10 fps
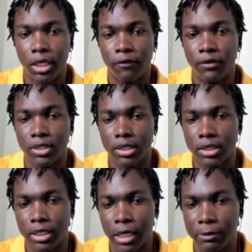If this is
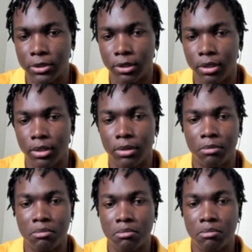captured,
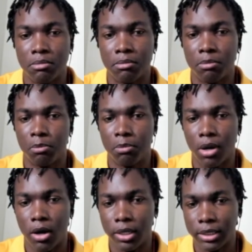
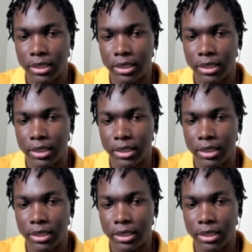pawn